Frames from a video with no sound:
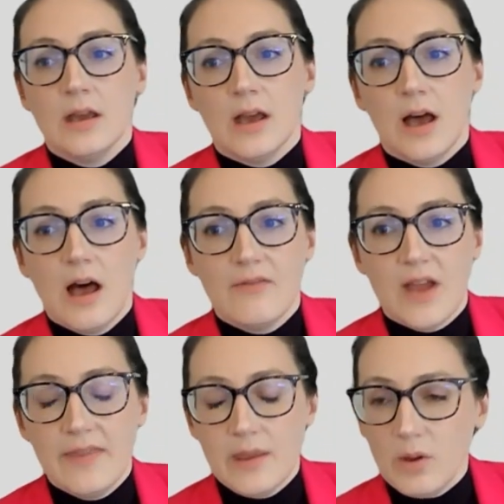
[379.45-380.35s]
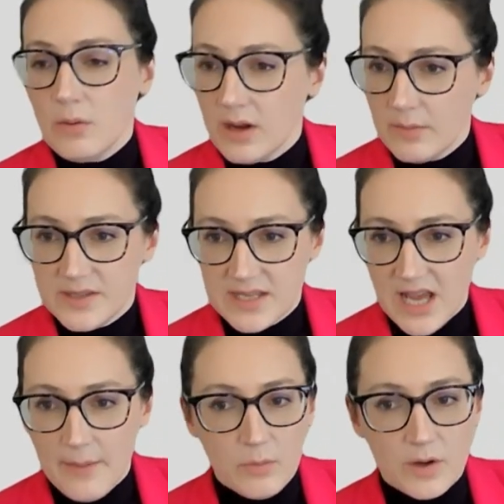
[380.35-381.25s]
And then we were able to
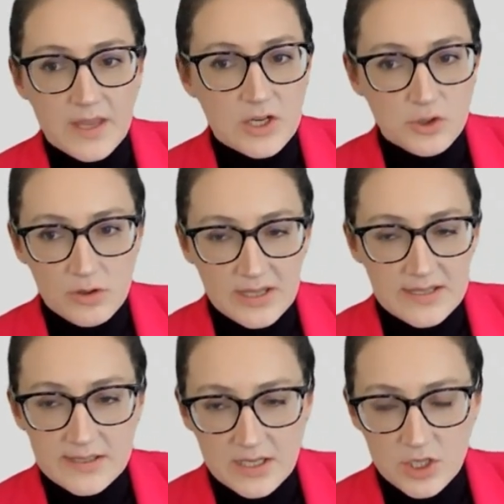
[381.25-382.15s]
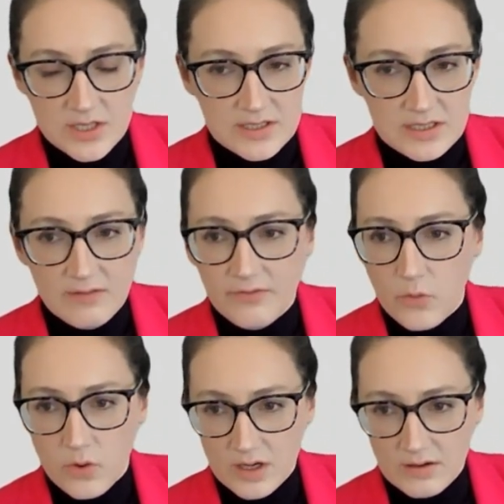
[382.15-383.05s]
come in where they shortlisted just
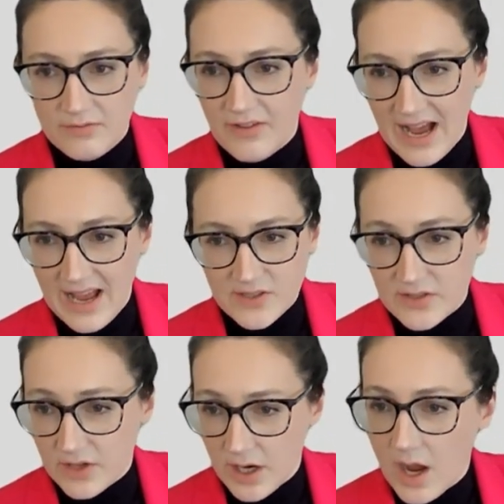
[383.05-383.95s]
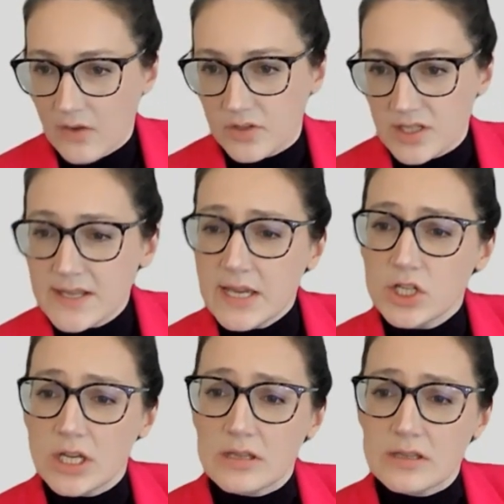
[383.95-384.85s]
4 or 5 different
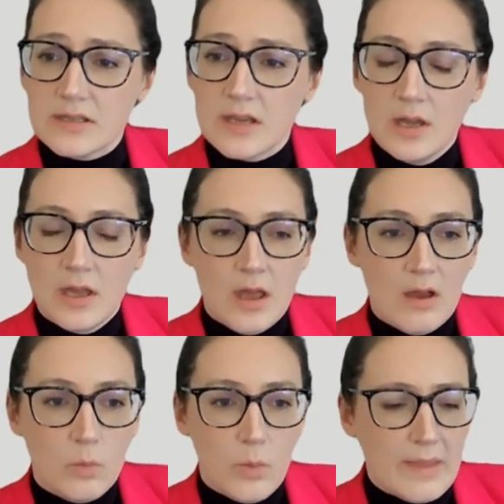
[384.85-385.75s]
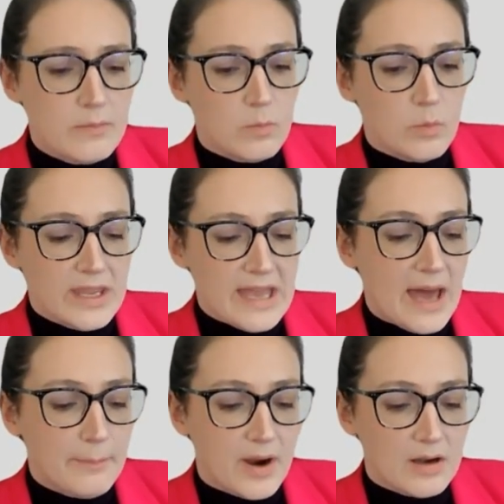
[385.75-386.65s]
conversations when we
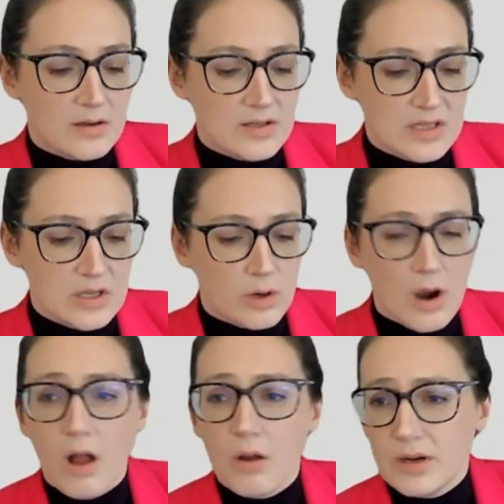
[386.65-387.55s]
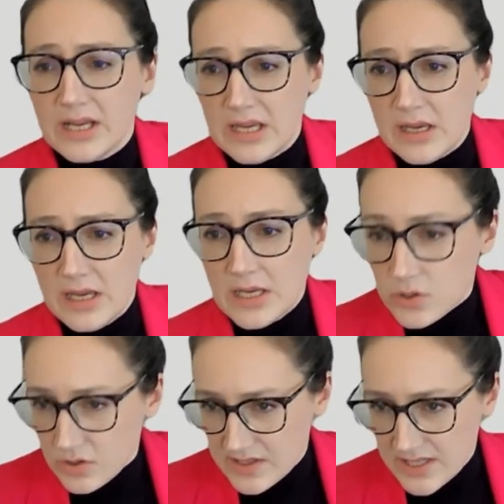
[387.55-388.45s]
had partners who were already
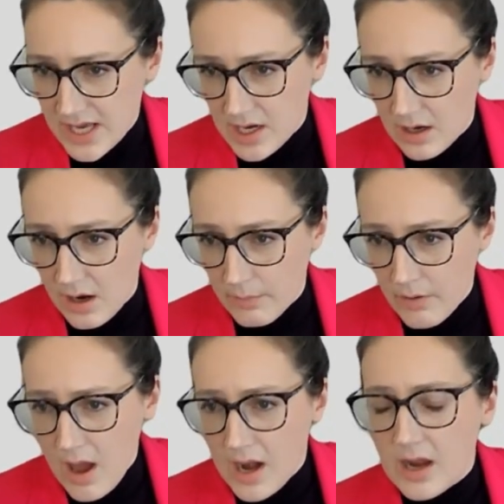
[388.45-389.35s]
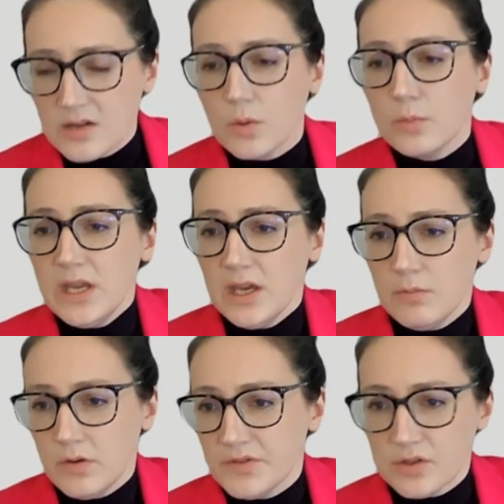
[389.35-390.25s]
interested in our product, where we could
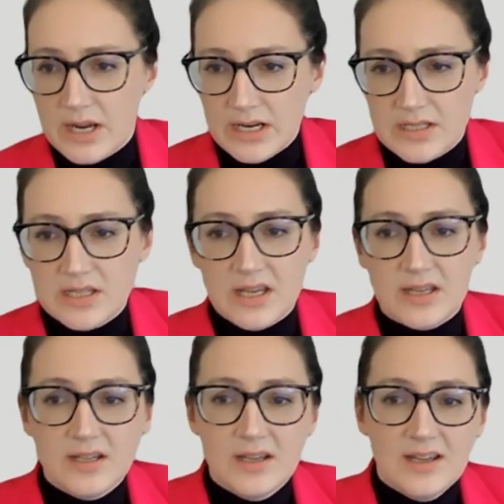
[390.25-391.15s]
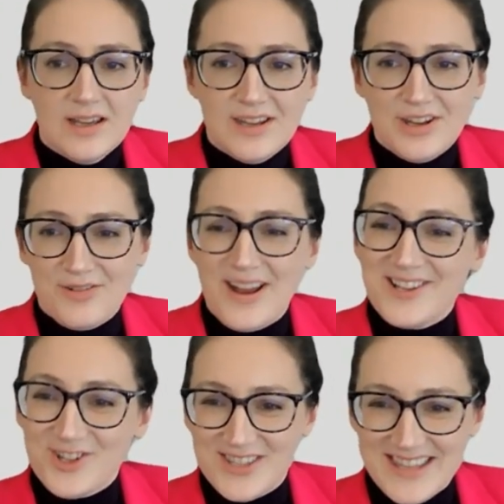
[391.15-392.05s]
move straight into, not
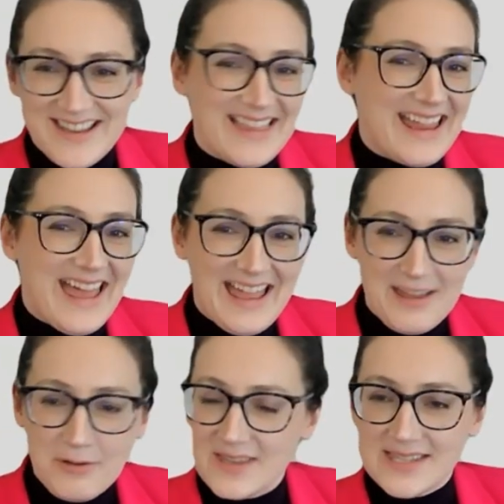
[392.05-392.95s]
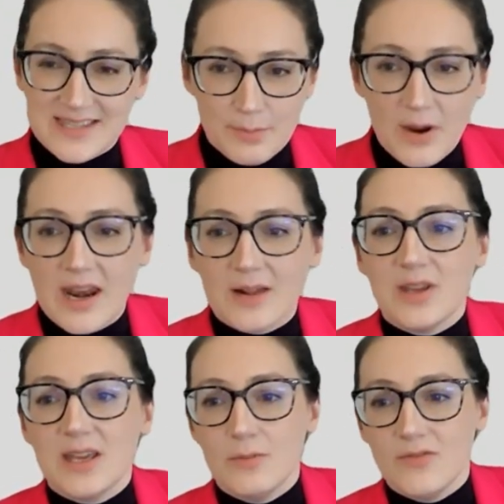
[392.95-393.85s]
just the like, hey, this is the product.
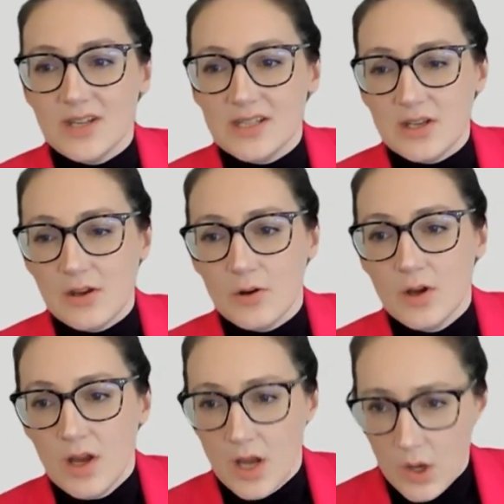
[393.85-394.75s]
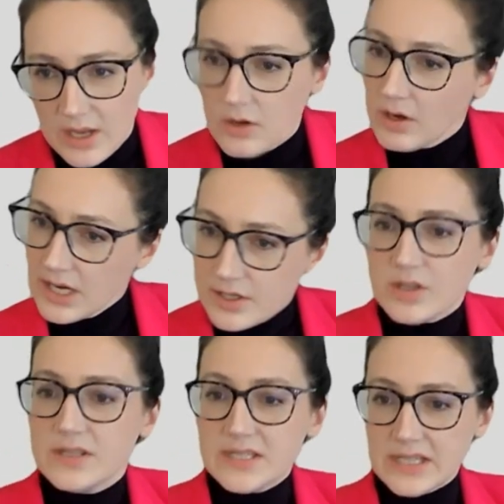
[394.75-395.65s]
We can move into, okay, you're
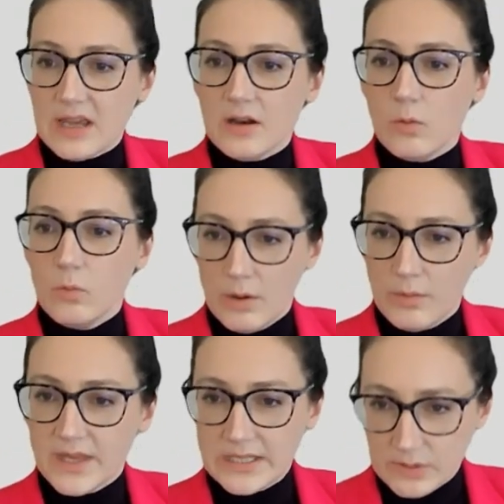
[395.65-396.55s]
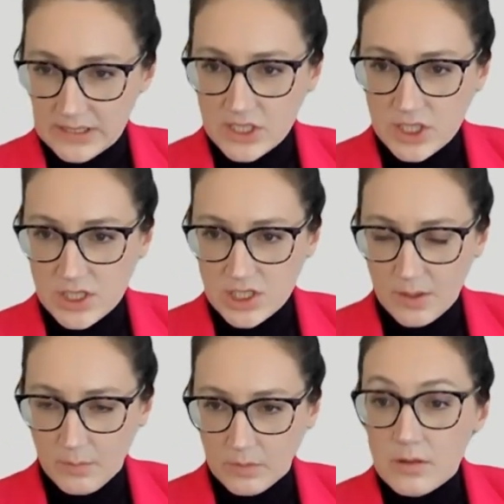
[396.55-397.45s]
interested. What would this
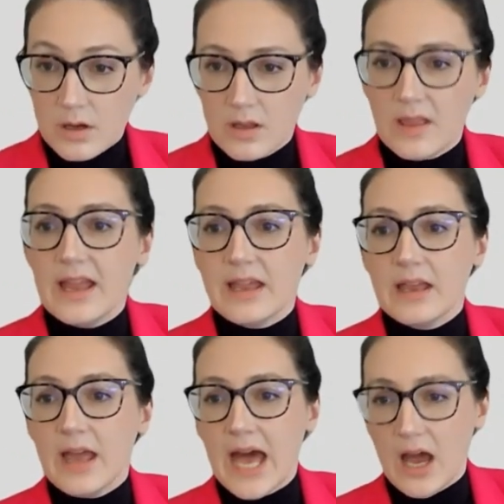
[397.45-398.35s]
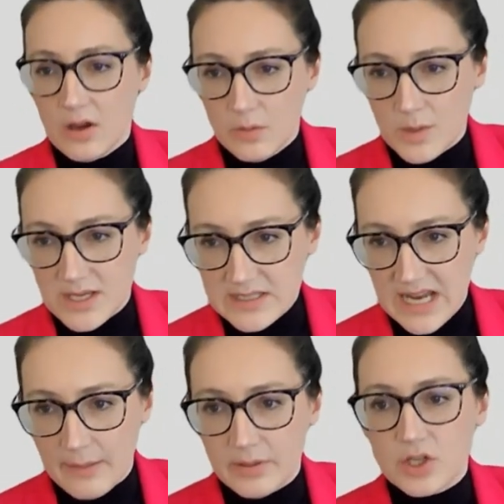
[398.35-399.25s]
relationship look like? How could we
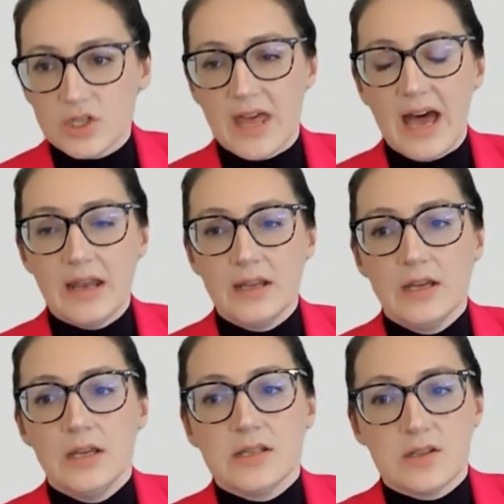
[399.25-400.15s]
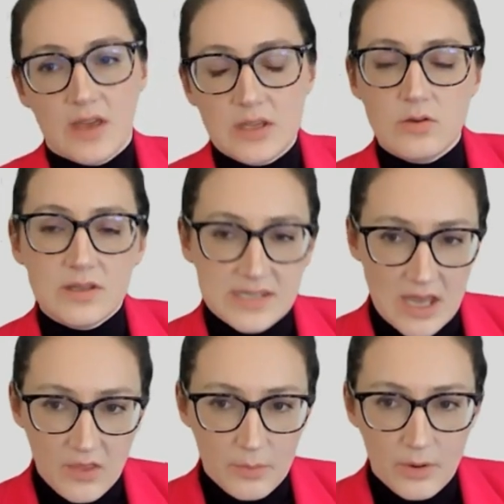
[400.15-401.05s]
establish that so that you can
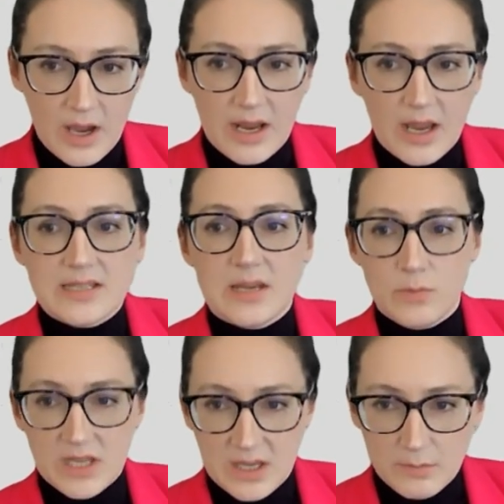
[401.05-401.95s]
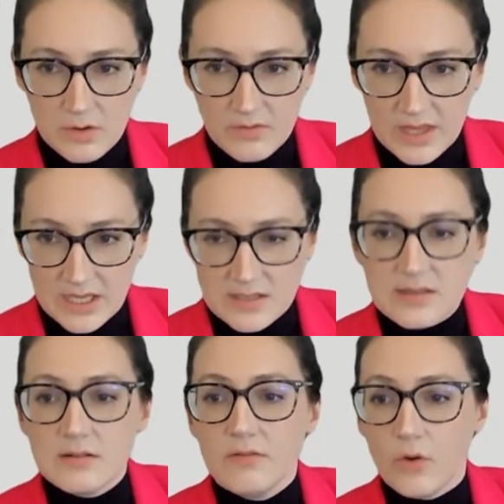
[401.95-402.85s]
sell the product and we can move
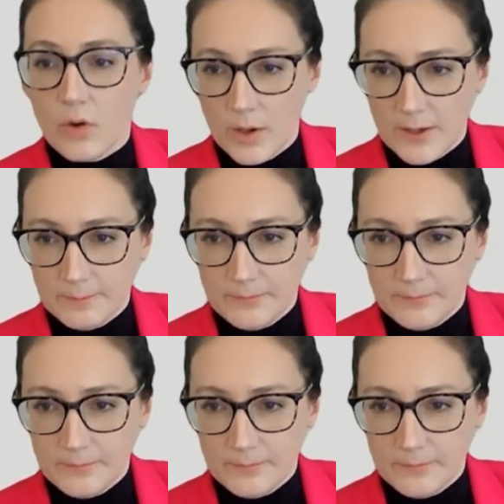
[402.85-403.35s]
things forward?